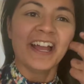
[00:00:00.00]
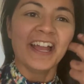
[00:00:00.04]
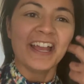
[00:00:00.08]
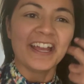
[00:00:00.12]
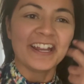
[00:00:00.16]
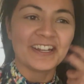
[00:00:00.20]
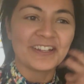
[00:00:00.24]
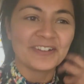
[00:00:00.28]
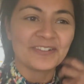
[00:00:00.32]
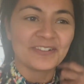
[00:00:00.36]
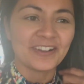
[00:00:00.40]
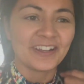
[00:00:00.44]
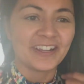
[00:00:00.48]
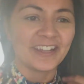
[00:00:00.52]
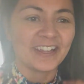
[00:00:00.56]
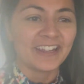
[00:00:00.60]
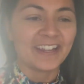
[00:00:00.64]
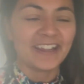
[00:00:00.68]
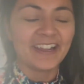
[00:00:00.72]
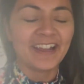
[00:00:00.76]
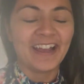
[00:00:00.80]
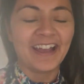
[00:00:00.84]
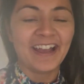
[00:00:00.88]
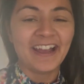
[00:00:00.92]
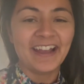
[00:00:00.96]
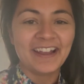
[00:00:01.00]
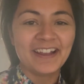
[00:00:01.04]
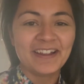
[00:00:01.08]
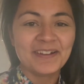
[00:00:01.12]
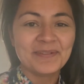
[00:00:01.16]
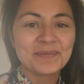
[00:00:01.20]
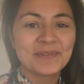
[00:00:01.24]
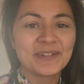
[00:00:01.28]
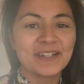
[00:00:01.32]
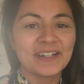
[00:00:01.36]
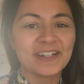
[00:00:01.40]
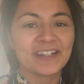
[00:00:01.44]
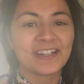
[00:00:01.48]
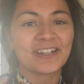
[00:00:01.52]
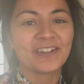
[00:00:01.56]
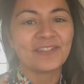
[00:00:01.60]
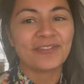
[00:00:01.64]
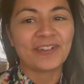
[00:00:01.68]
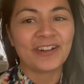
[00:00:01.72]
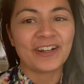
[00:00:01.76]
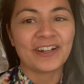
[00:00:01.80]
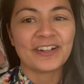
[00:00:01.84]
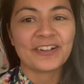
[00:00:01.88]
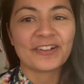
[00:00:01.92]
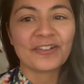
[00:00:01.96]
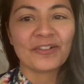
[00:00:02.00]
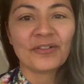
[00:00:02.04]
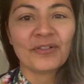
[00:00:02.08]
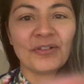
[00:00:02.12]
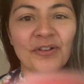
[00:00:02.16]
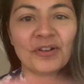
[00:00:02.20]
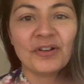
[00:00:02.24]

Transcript: Anyway, I'm gonna get ready to go. Oh,